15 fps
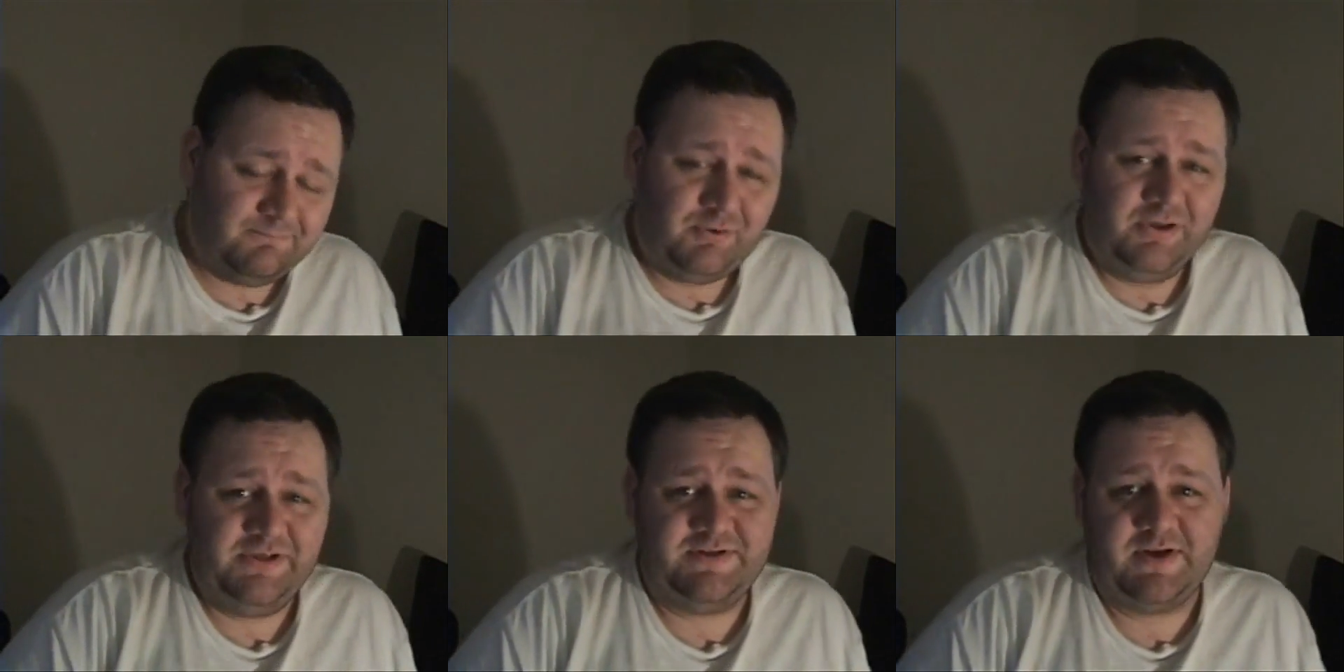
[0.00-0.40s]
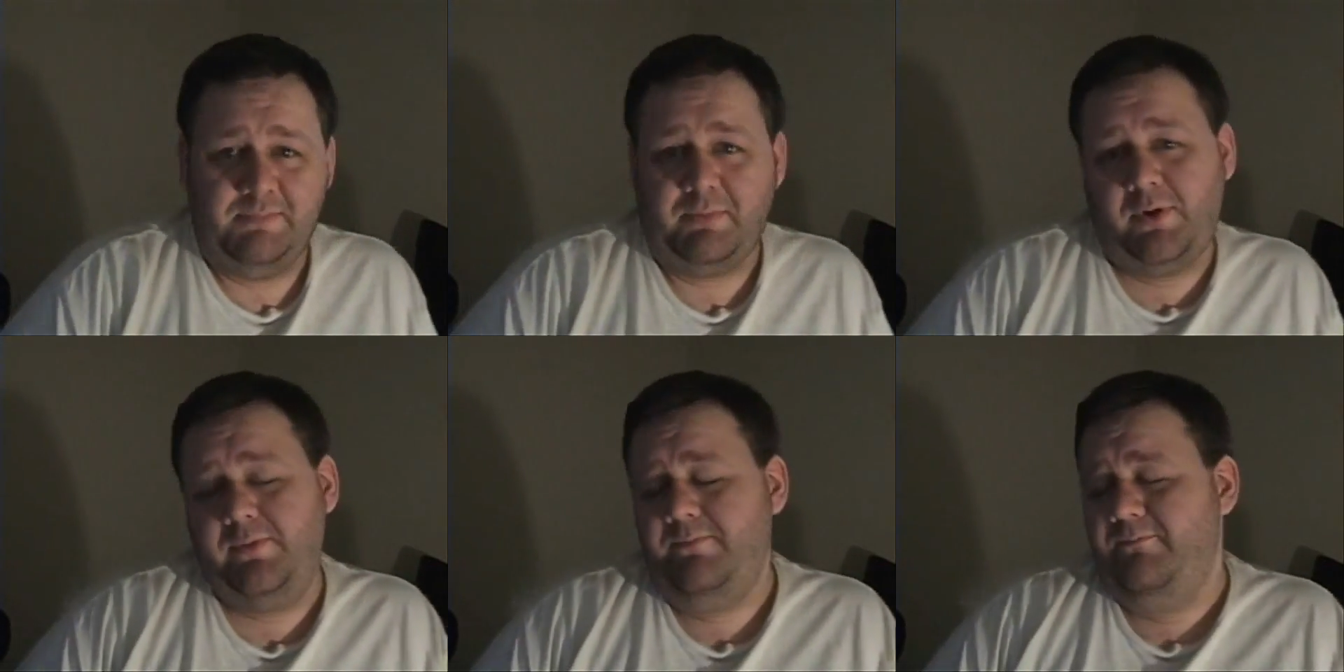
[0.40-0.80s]
Pretty
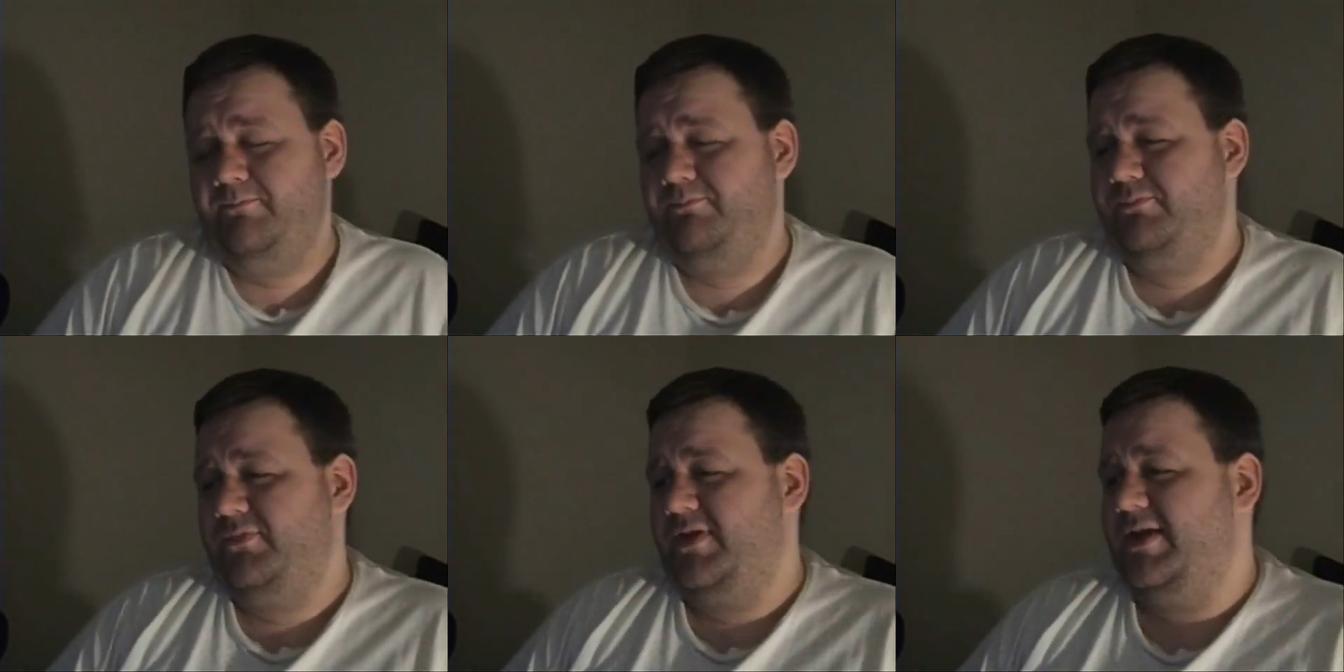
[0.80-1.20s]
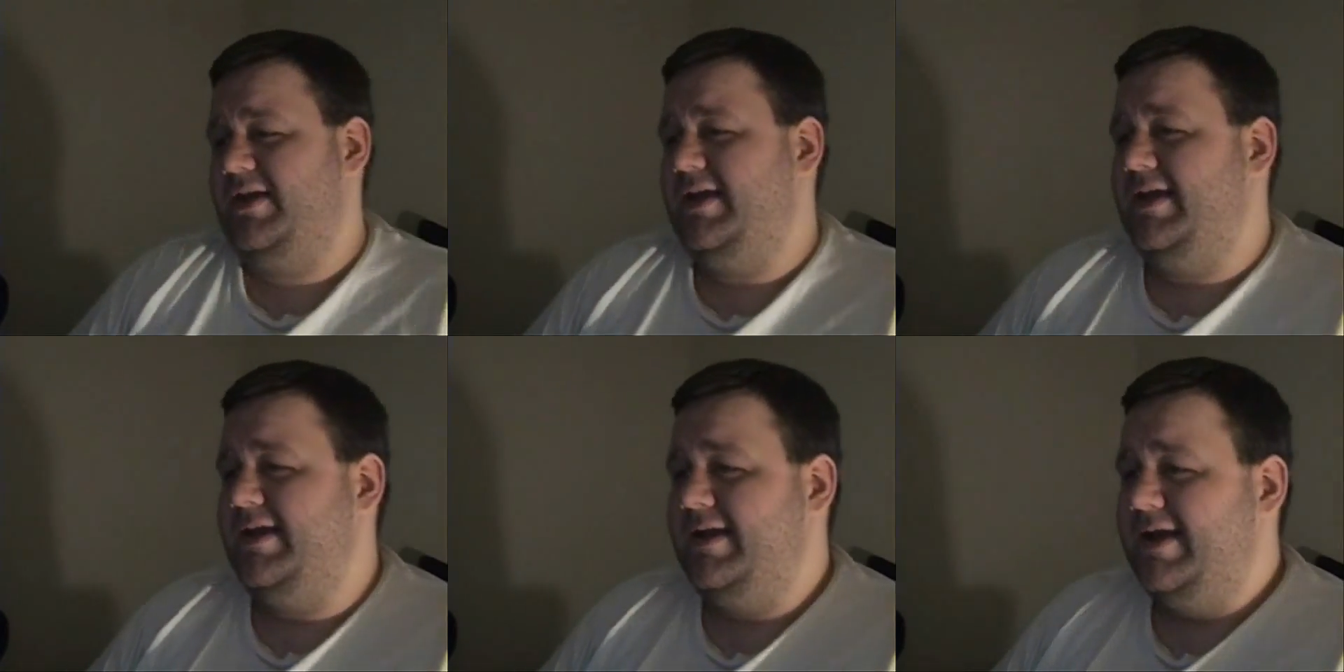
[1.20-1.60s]
simple.
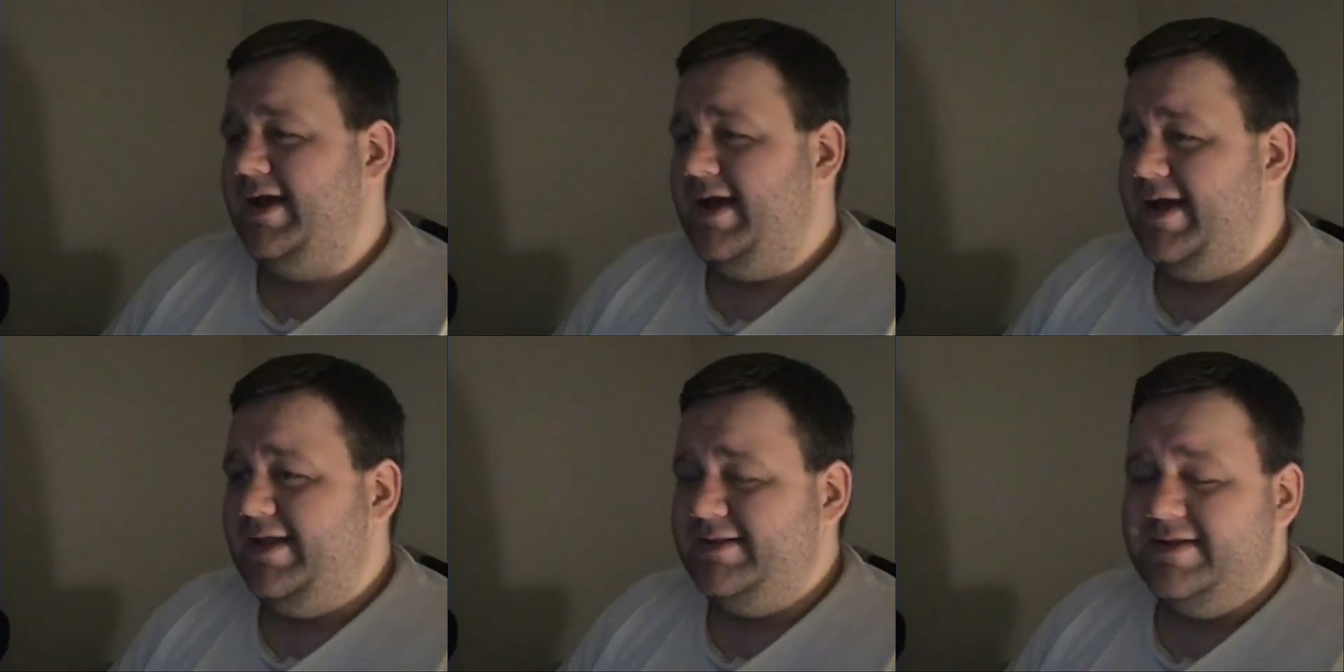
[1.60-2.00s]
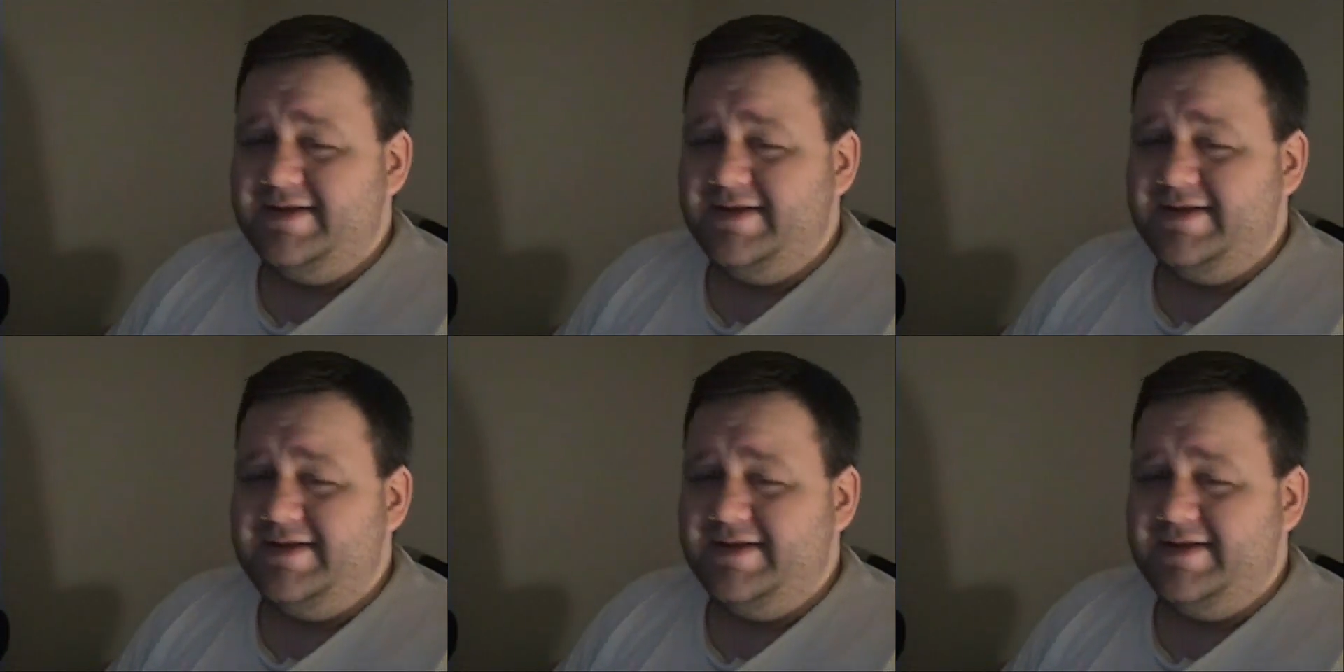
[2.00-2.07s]
And uh,